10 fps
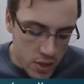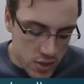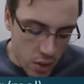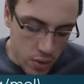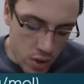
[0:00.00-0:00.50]

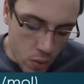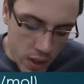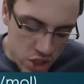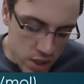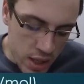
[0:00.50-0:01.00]
So the
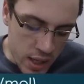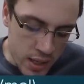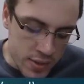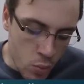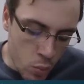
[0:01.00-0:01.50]
question
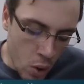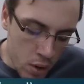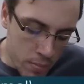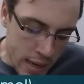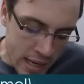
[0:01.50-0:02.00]
is,
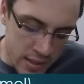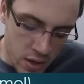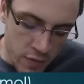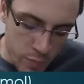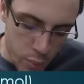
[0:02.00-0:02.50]
what mass
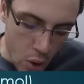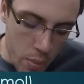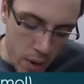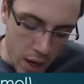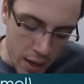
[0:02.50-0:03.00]
of
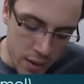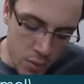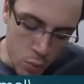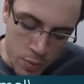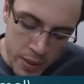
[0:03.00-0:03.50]
bromide
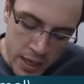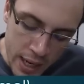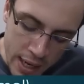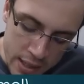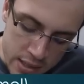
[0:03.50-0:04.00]
would be
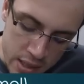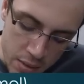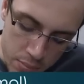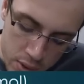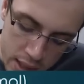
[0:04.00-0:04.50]
needed to
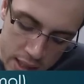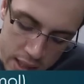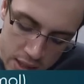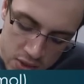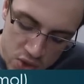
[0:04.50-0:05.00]
completely
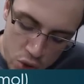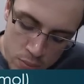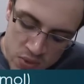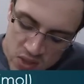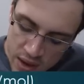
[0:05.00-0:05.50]

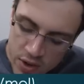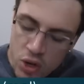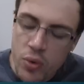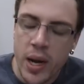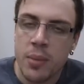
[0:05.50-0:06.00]
consume
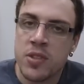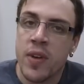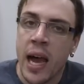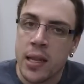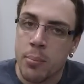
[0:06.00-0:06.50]
7 grams of
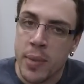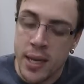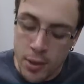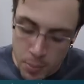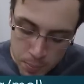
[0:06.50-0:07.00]

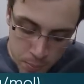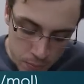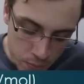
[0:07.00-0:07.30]
aluminium?